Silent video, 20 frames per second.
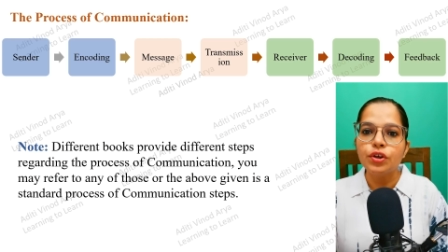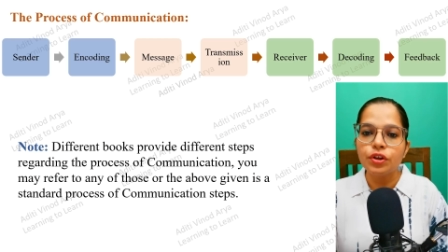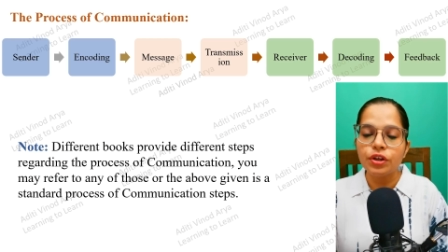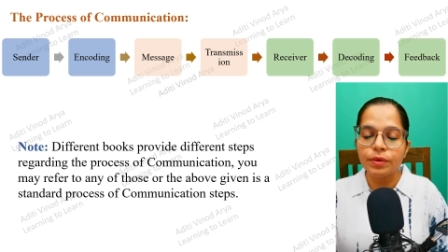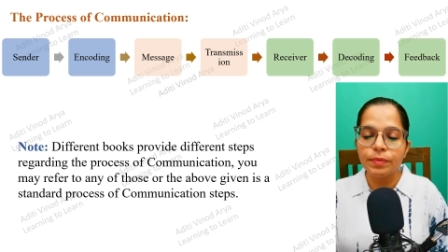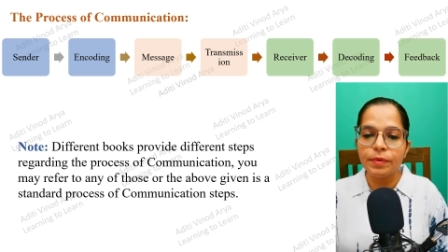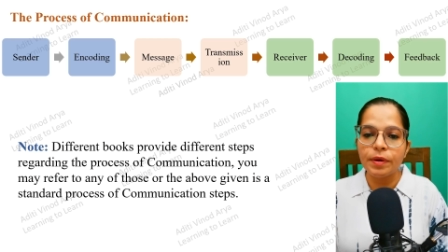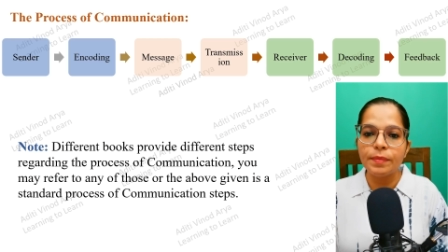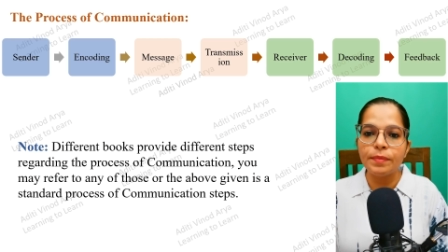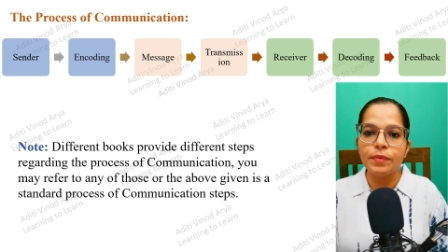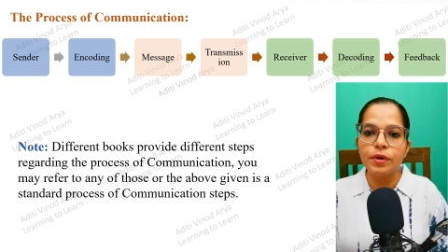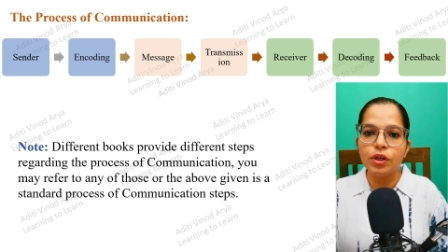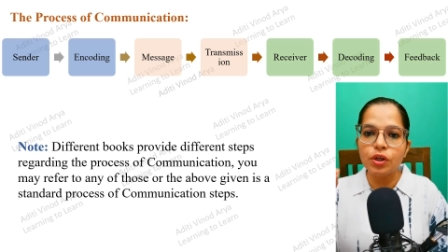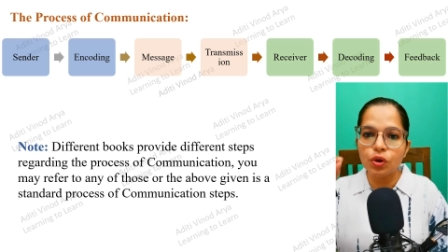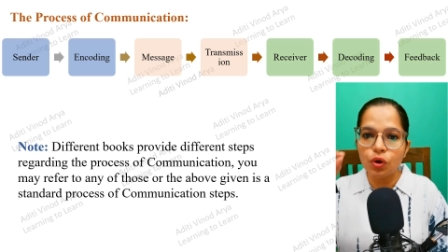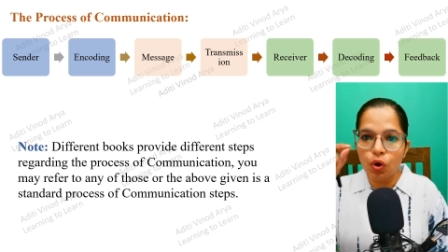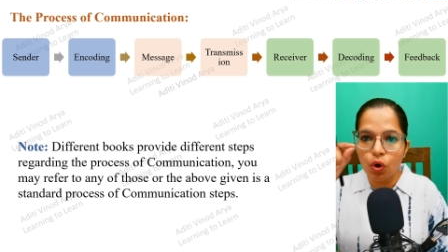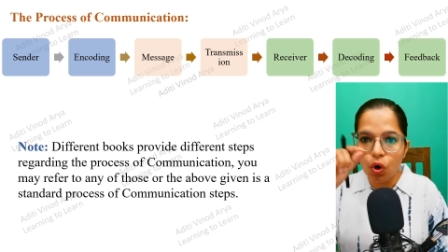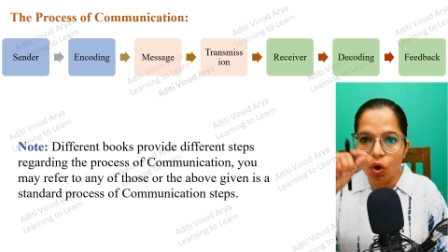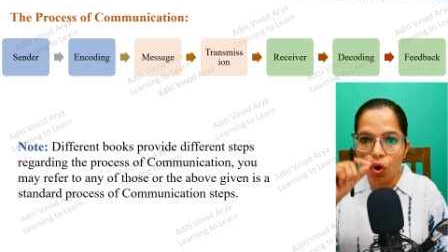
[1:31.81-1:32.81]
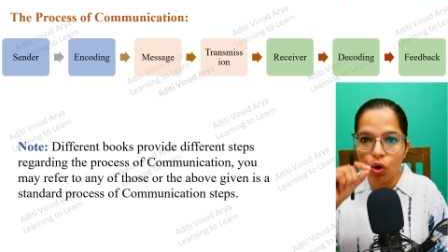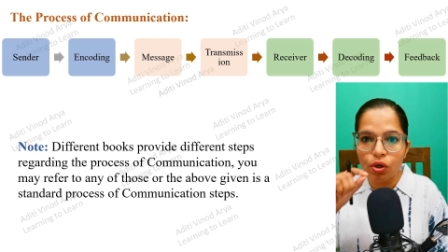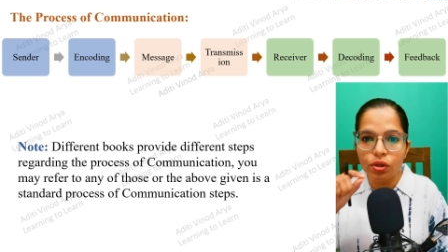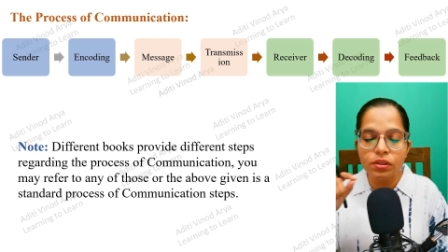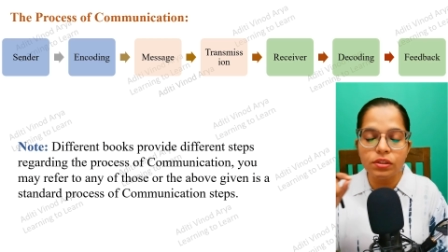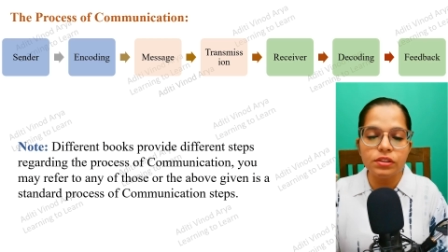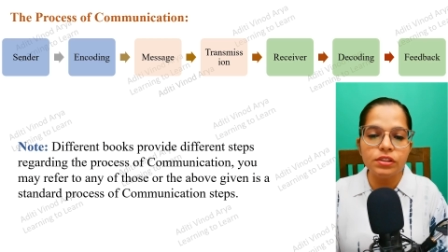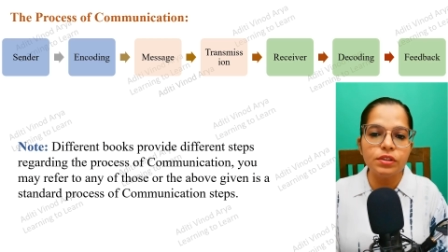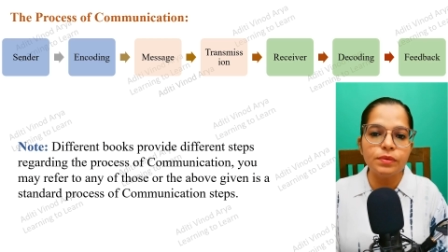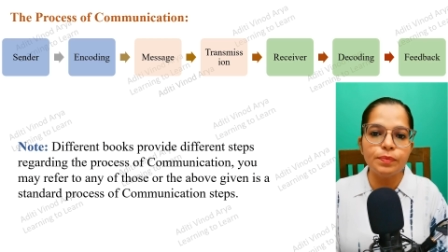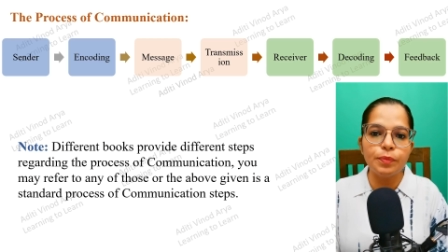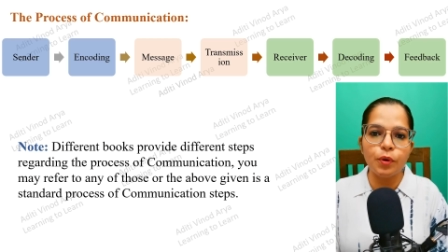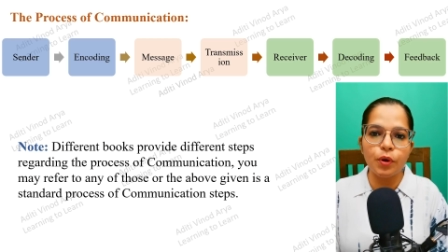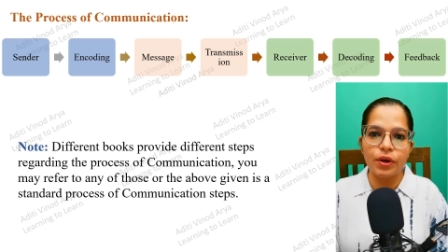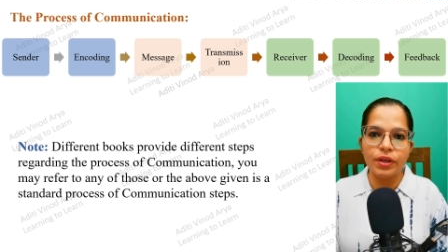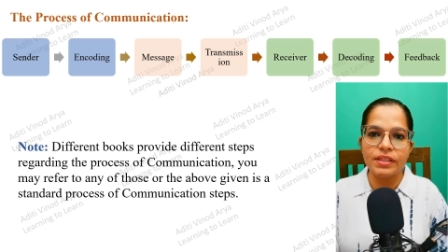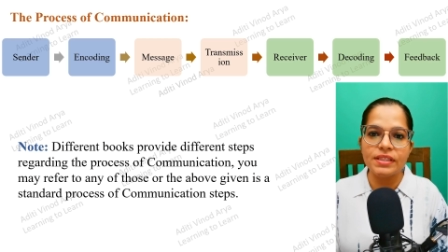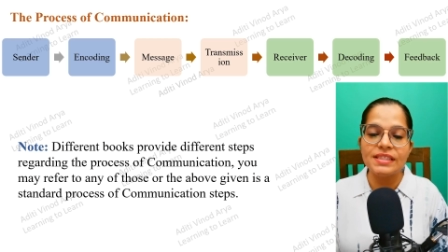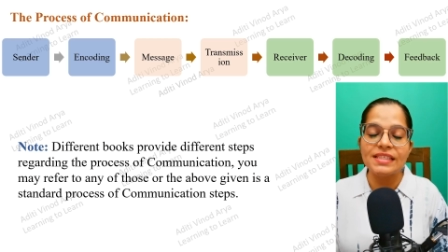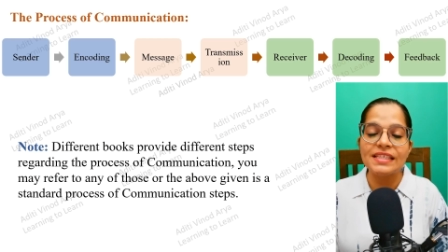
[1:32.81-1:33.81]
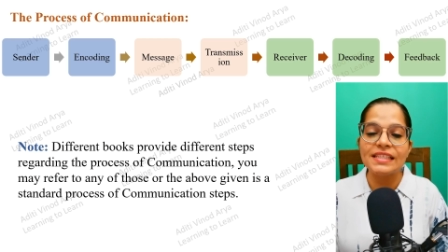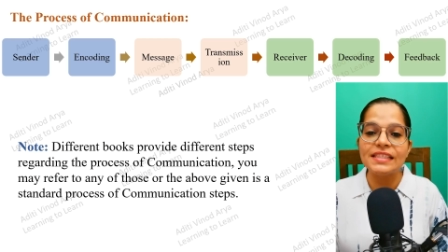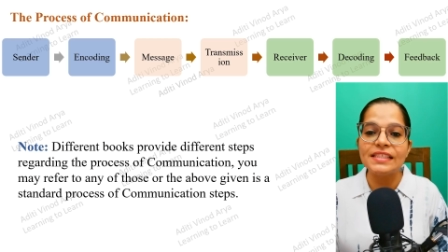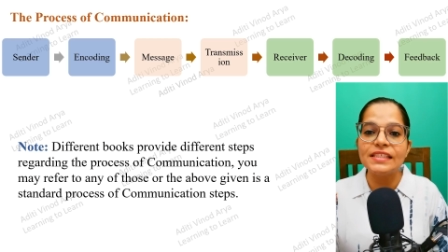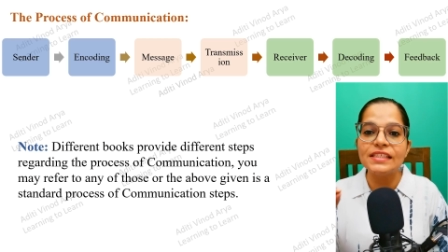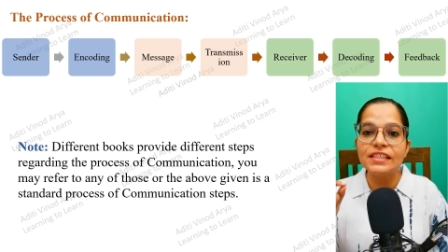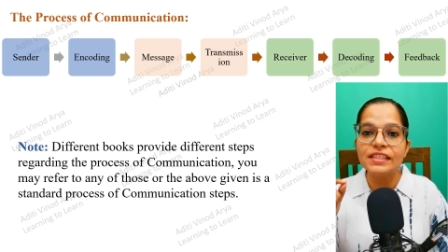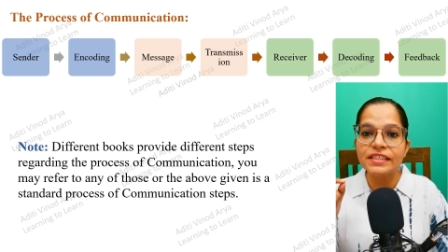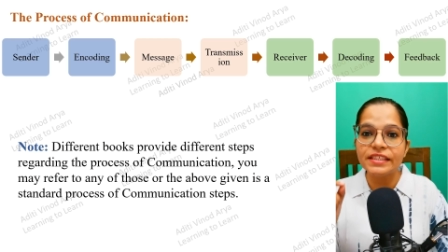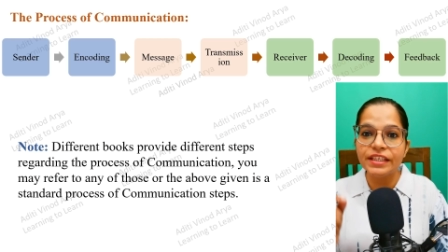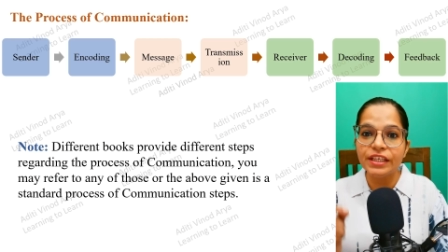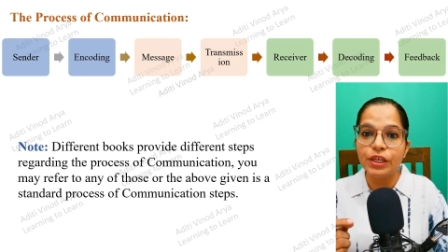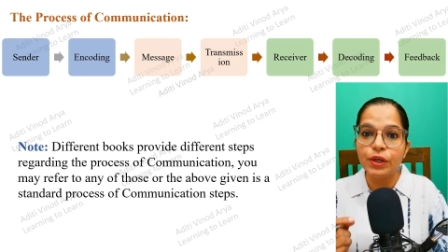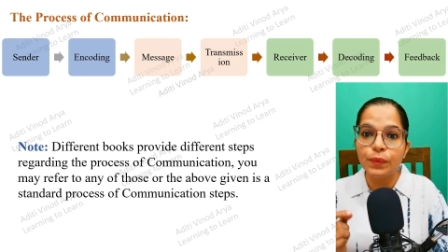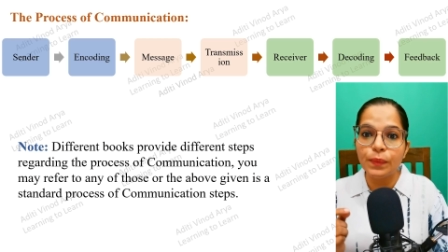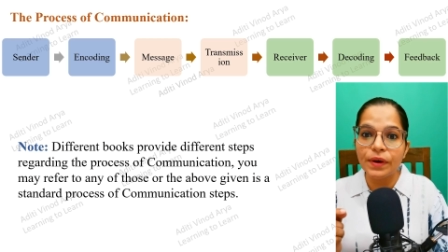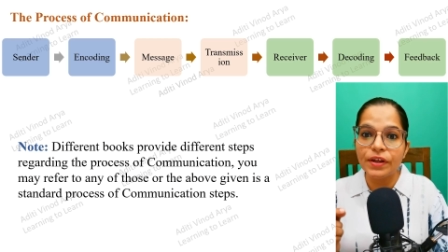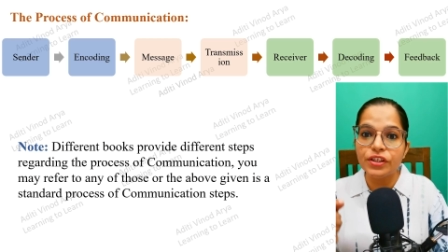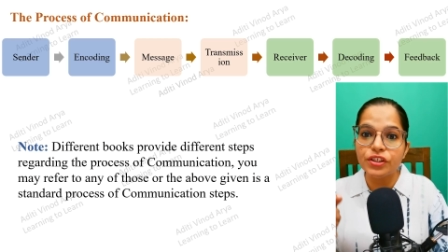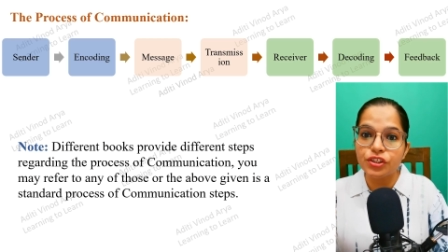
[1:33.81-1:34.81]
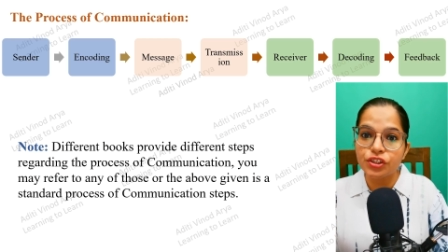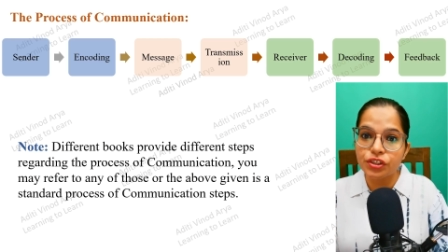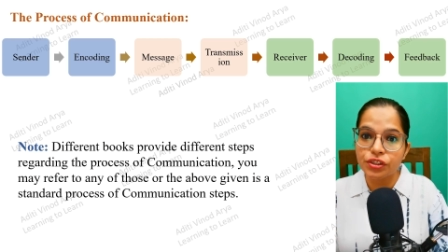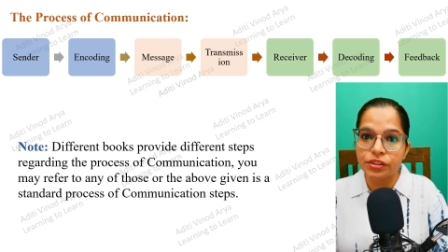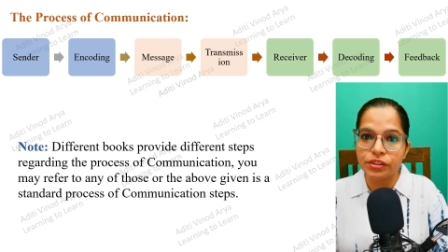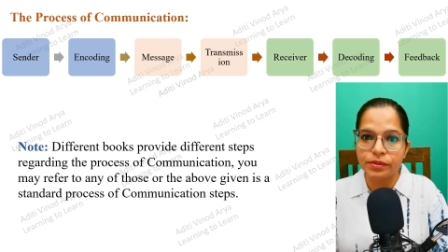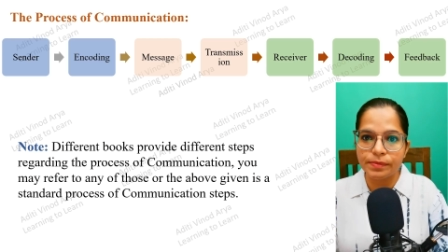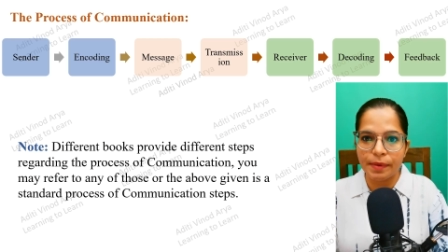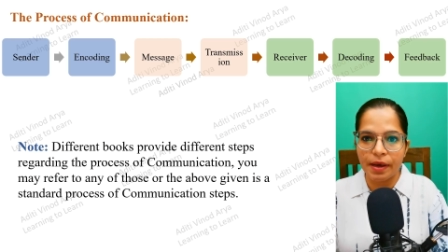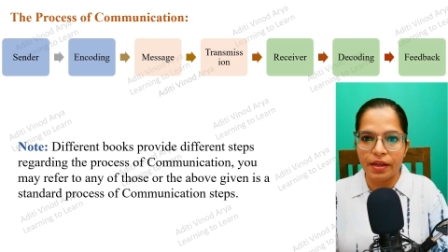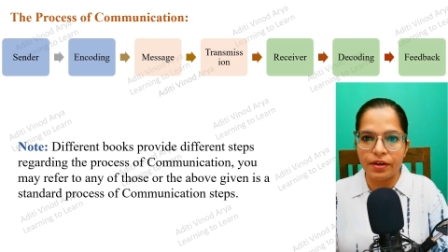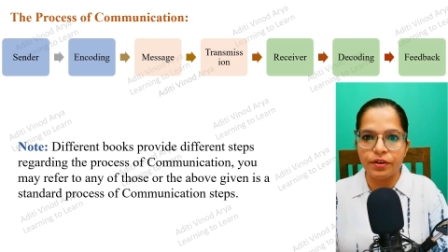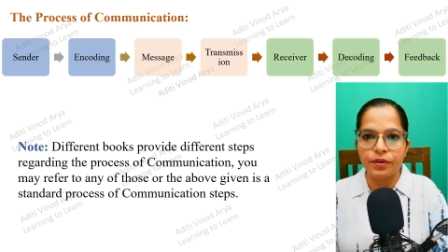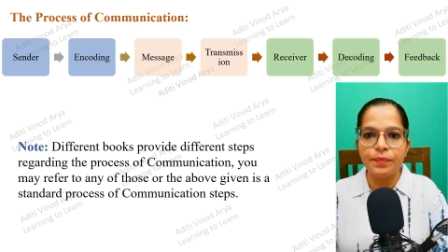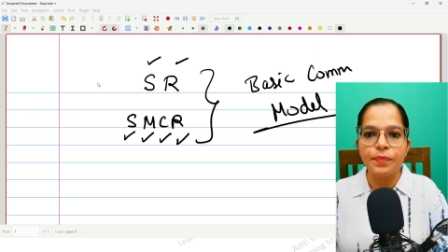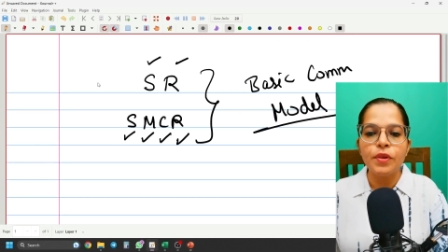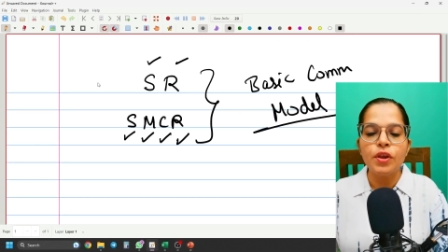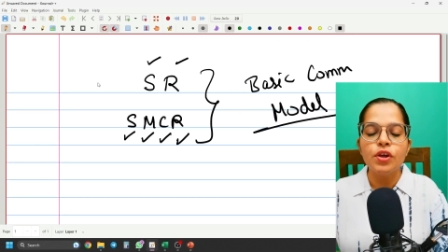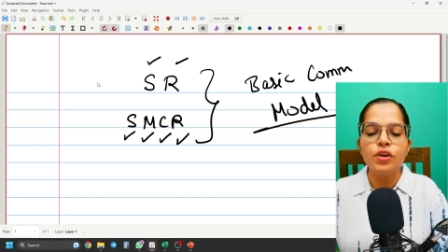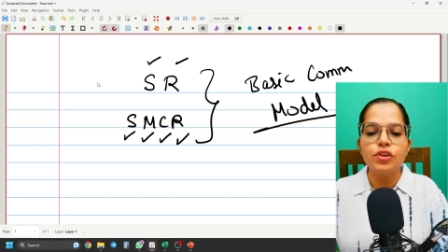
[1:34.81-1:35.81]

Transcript: to remember all the points in the sequential manner.